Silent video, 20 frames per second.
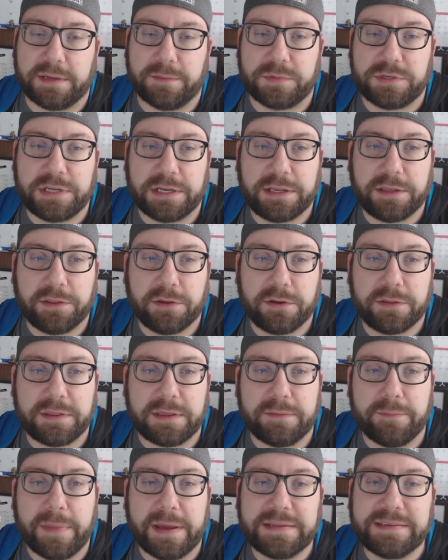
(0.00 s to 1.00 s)
In particular,
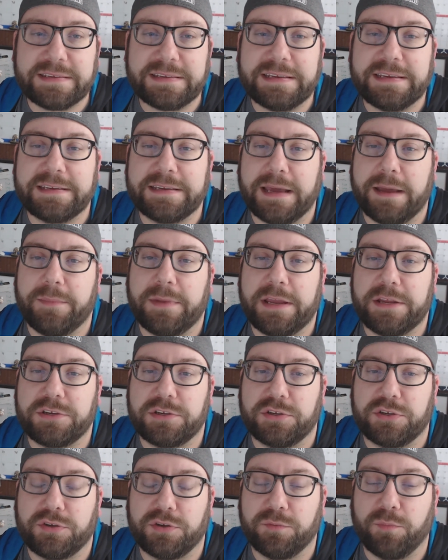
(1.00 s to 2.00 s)
the Men's League
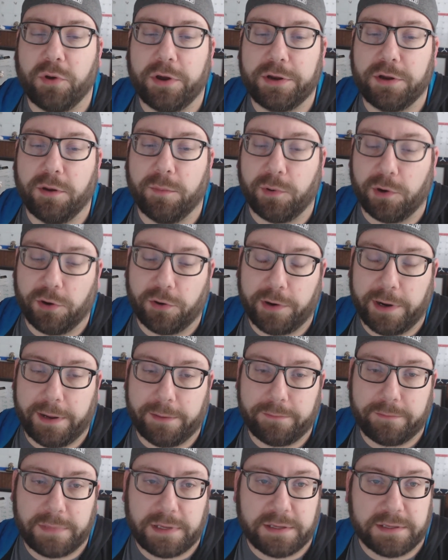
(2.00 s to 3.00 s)
Domination 2.0
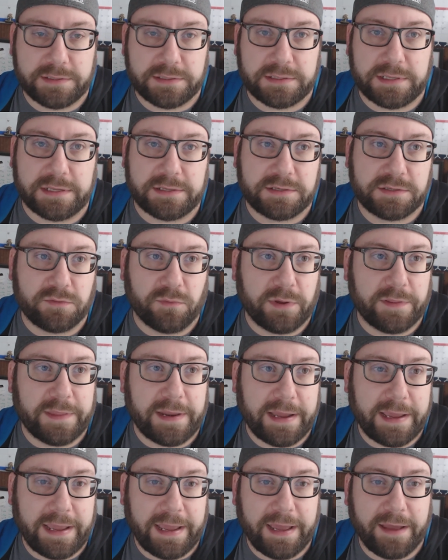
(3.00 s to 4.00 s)
program, because that's the one
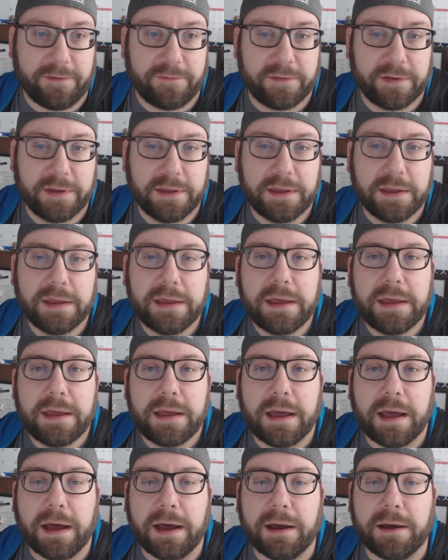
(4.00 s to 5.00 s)
that I
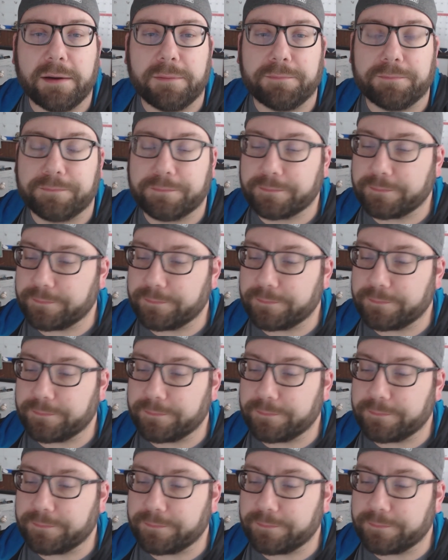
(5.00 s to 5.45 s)
have.